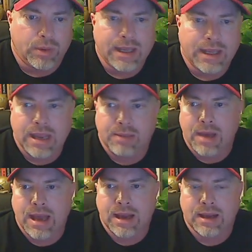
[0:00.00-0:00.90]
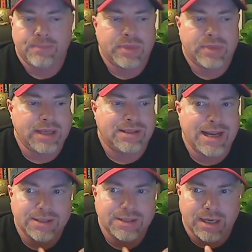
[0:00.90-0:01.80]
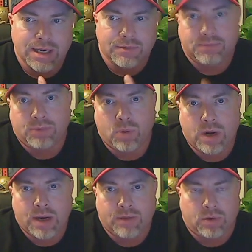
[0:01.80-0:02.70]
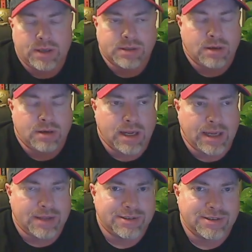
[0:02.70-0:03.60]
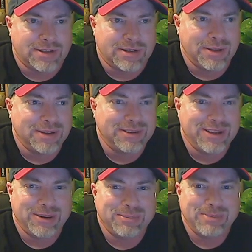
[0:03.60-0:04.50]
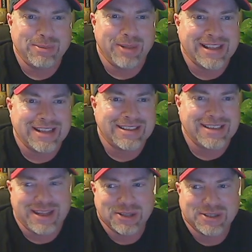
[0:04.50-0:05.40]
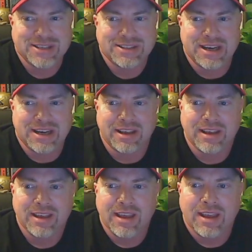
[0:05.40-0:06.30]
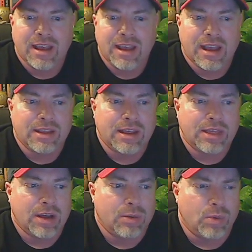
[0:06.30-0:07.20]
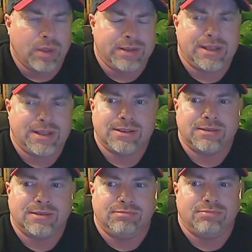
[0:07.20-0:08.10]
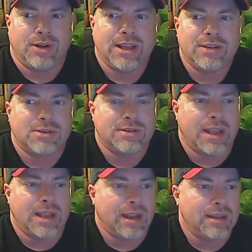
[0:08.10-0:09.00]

When they came back, they tasted it for whatever reason. I guess there are people like that today, they'll taste anything. And they thought, well, this tastes pretty interesting.